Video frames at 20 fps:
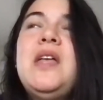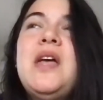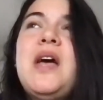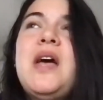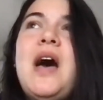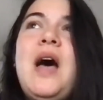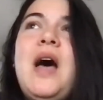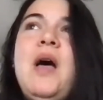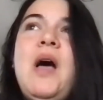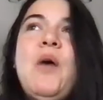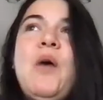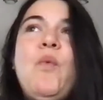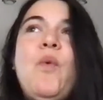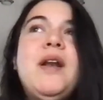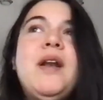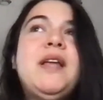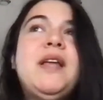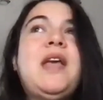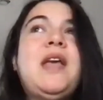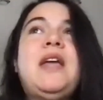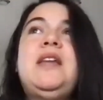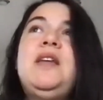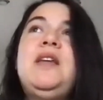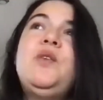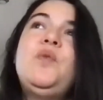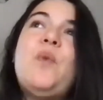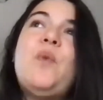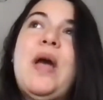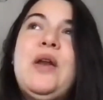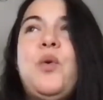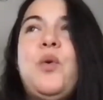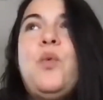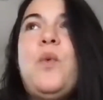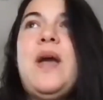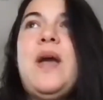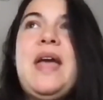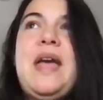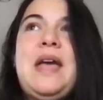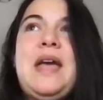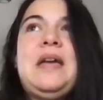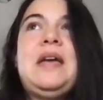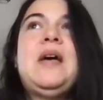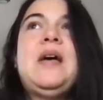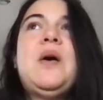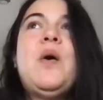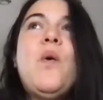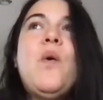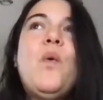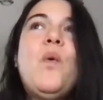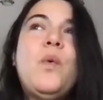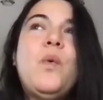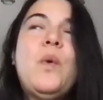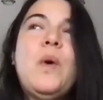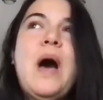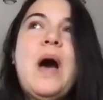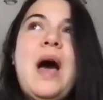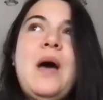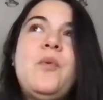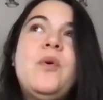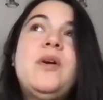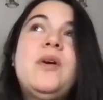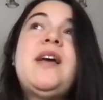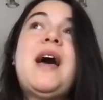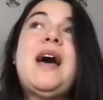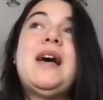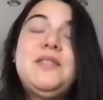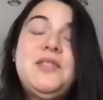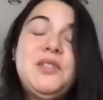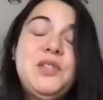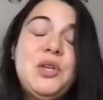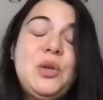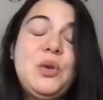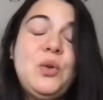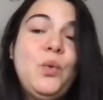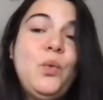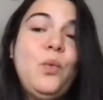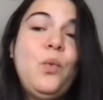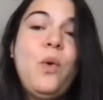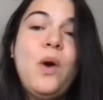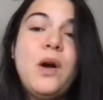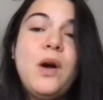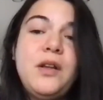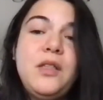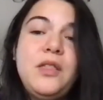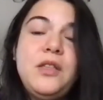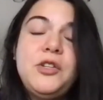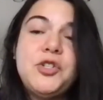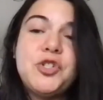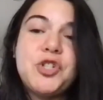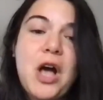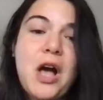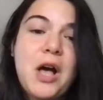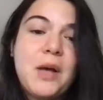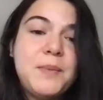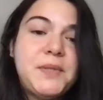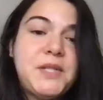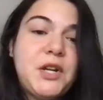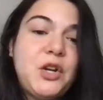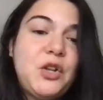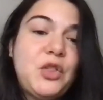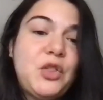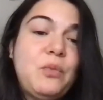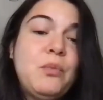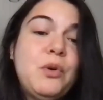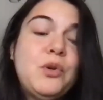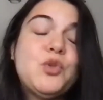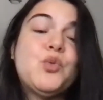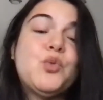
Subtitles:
I want to get in right away. I want to ask you, what are the jobs that are the most